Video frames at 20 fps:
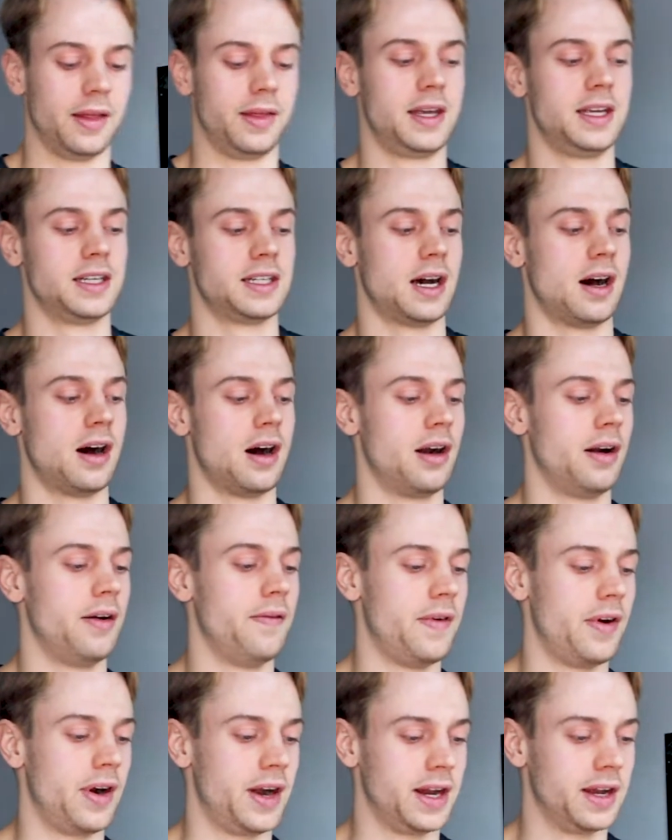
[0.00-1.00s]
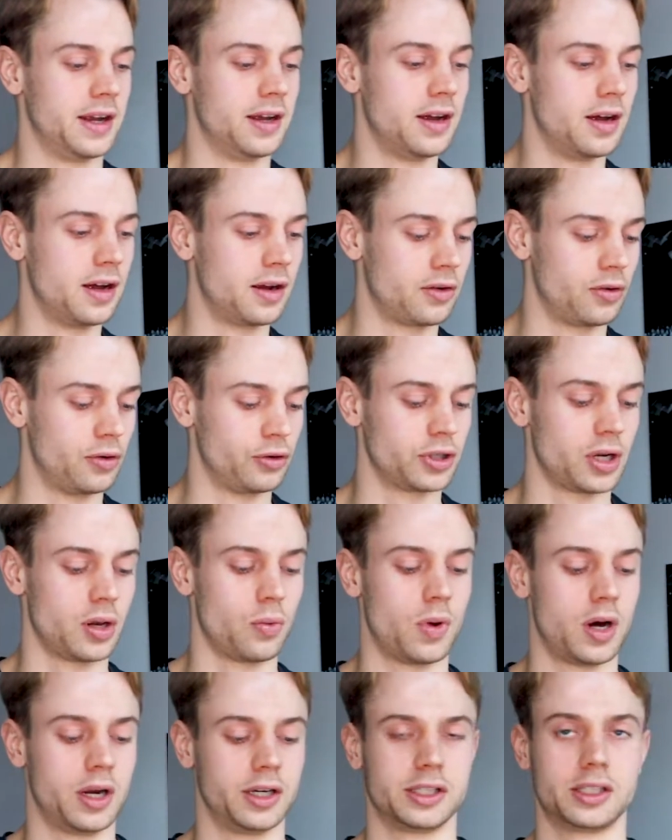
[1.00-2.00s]
these are very crucial
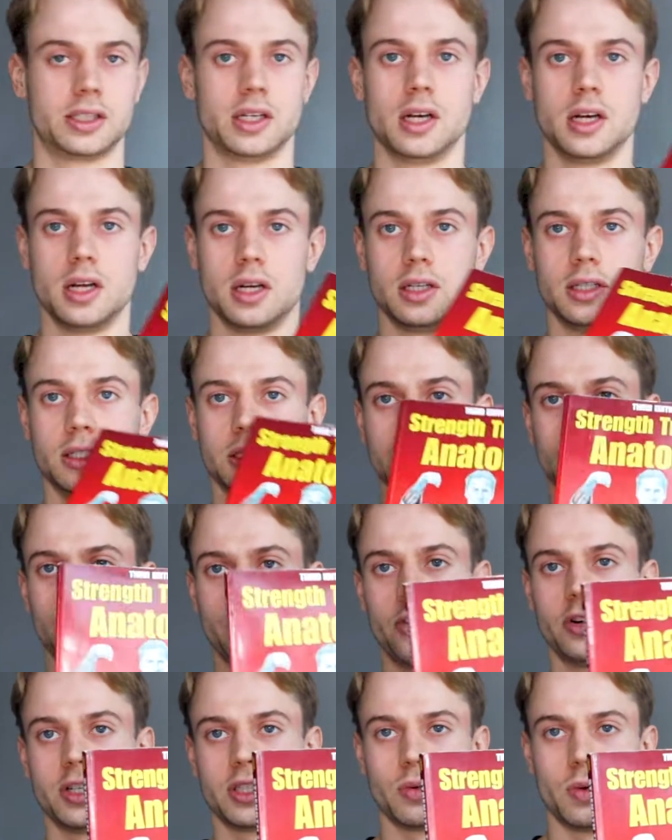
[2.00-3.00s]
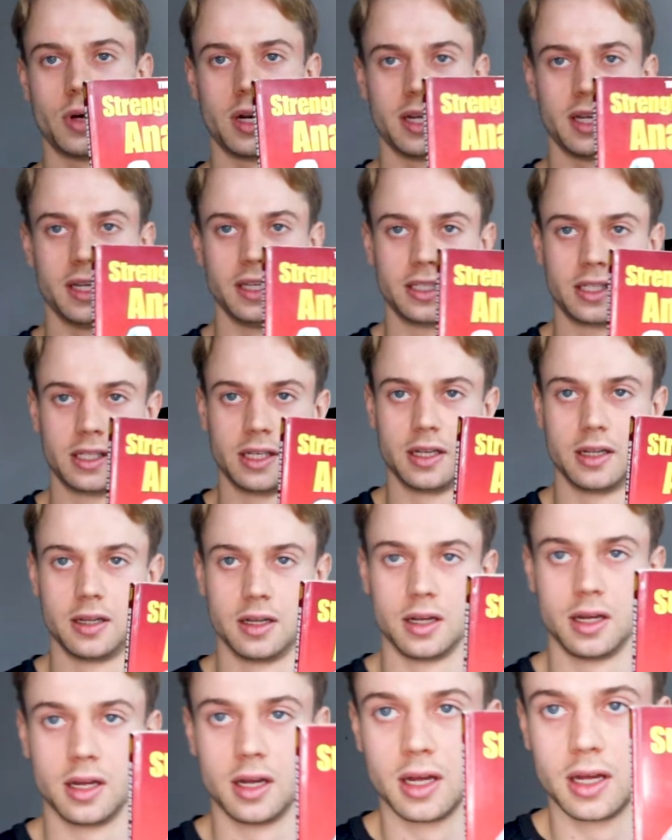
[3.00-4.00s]
ones. So first one is
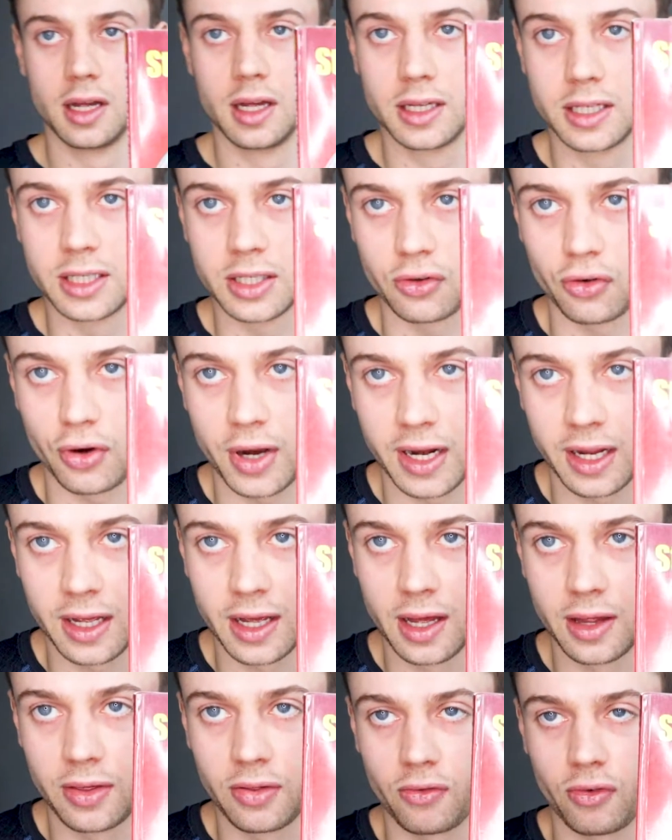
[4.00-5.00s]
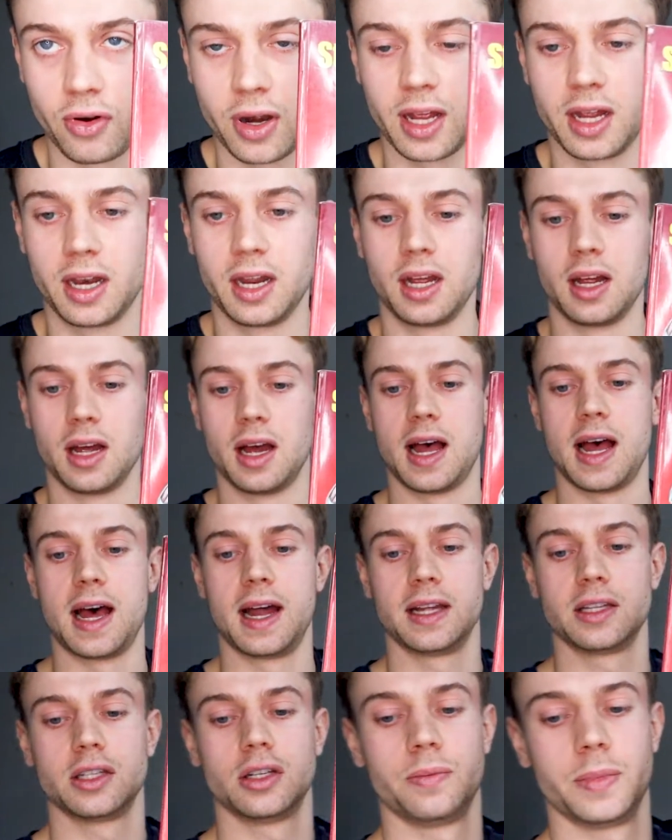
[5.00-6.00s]
Strength Training
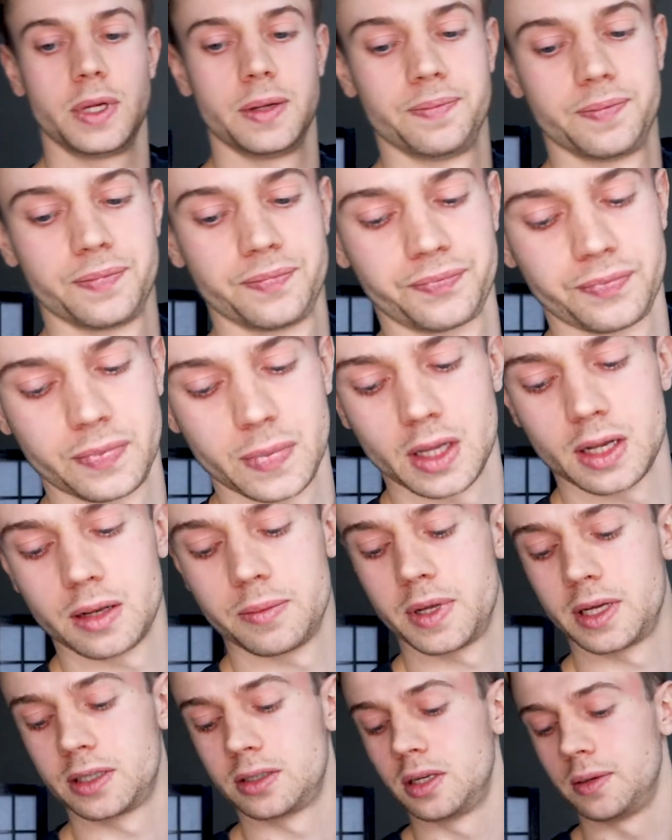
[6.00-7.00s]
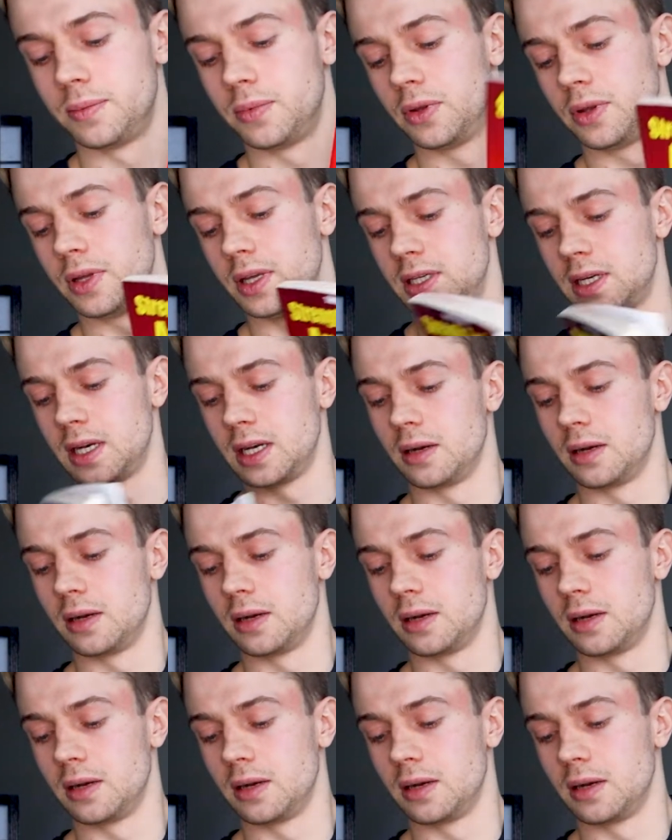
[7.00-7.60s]
Anatomy. Actually put this a